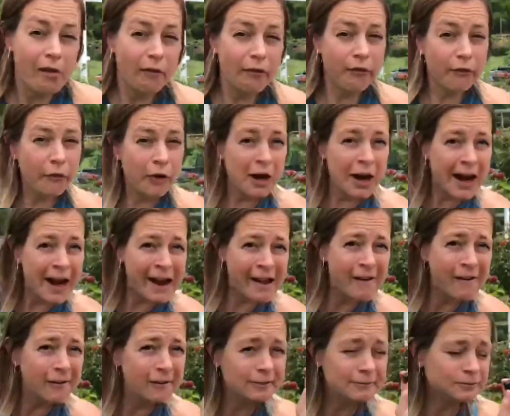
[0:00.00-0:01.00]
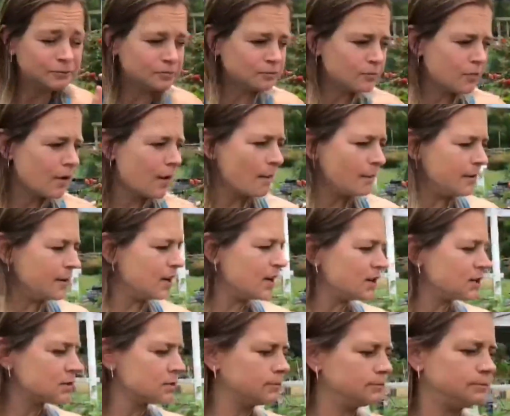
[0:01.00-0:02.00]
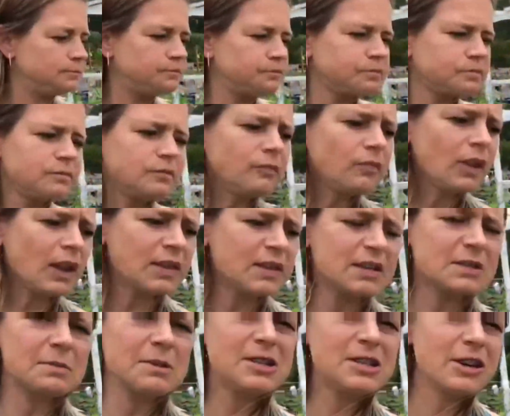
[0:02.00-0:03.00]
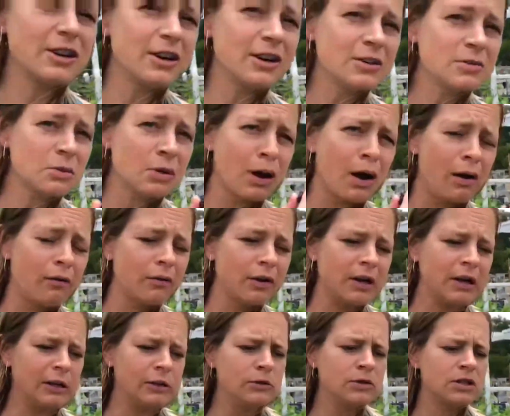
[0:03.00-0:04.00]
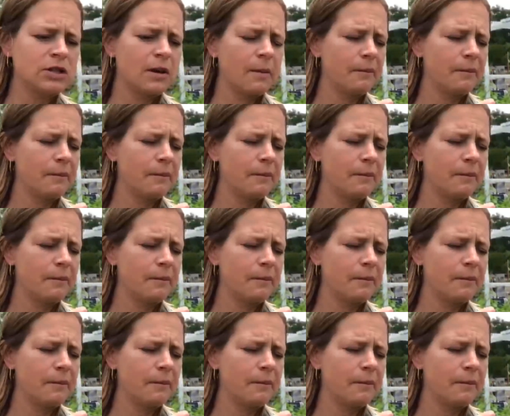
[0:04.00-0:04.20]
free, because these materials were all reused.